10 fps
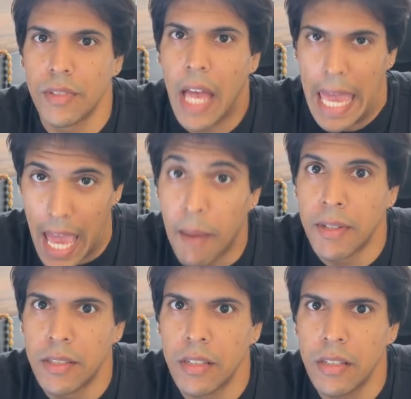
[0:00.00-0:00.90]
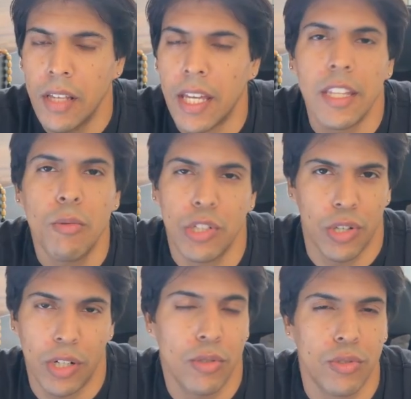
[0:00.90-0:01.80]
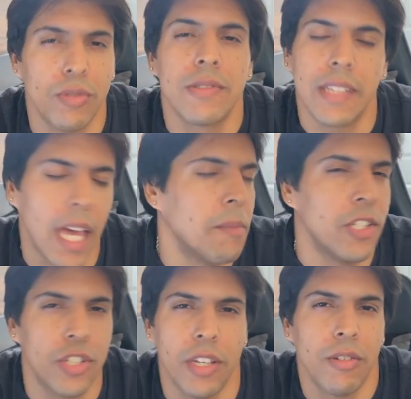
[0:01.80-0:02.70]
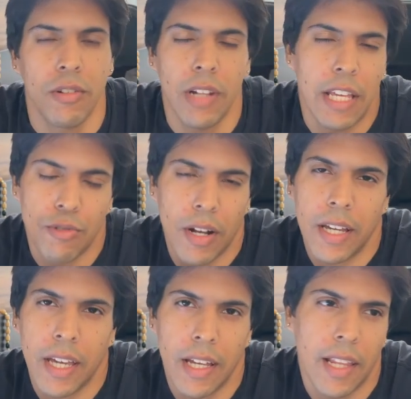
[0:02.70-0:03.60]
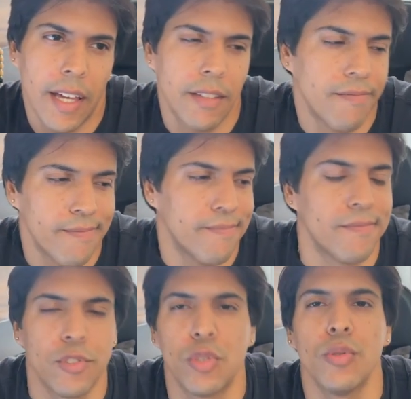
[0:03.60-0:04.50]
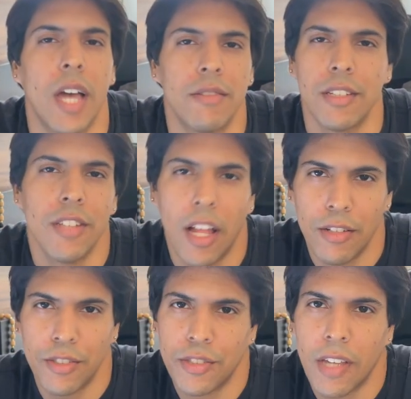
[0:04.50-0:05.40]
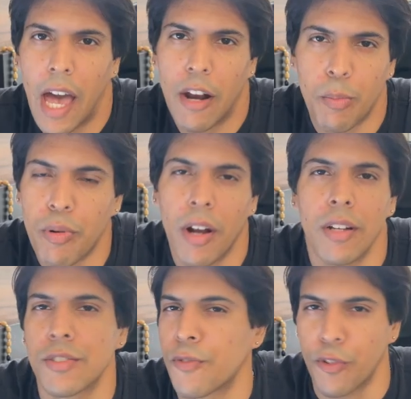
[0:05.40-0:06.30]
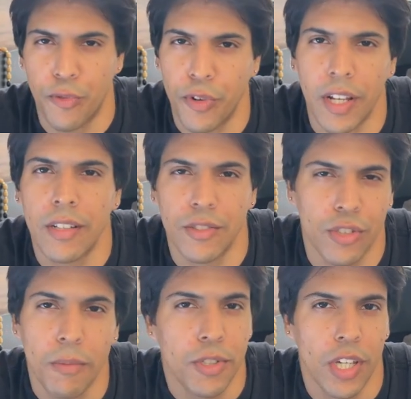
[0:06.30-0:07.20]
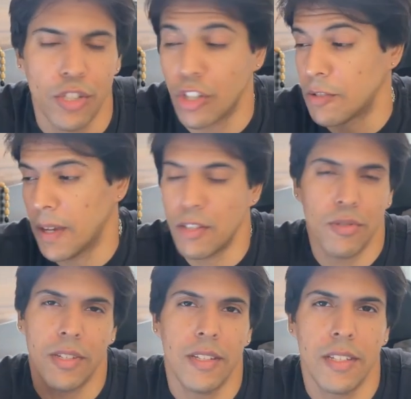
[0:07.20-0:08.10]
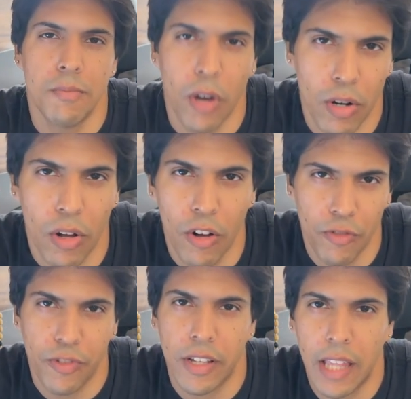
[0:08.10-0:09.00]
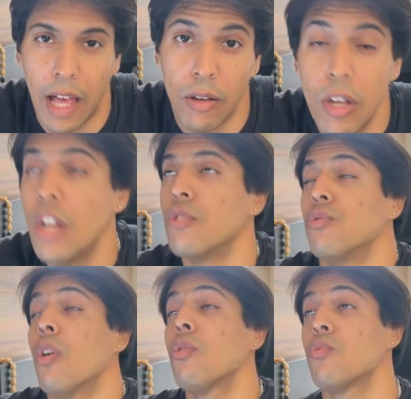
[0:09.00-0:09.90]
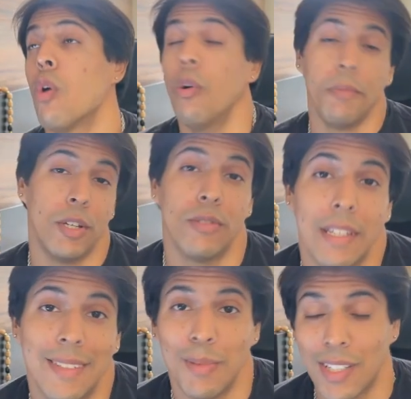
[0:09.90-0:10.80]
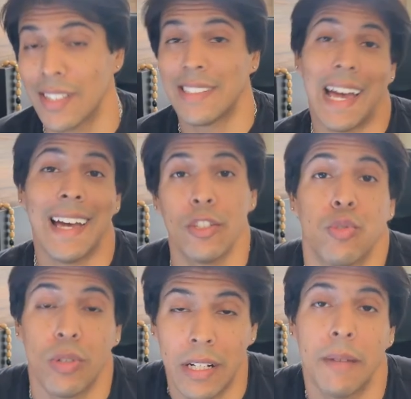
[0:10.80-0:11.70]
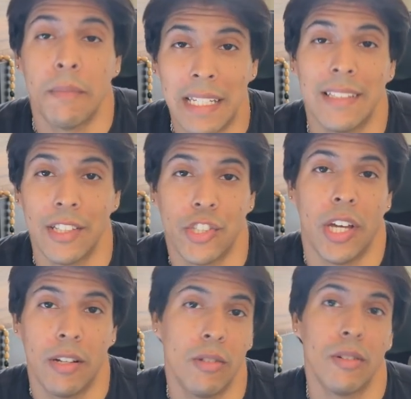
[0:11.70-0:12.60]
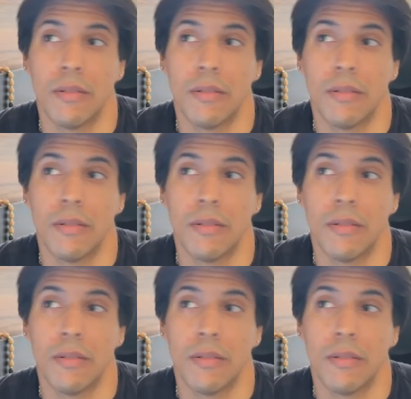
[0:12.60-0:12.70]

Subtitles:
Amazon, and they were trying to do some scammy shit, like trying to get like $2,000 out of products for free or some shit just by using this model of Claude. Don't quote me on this because I'm trying to make this channel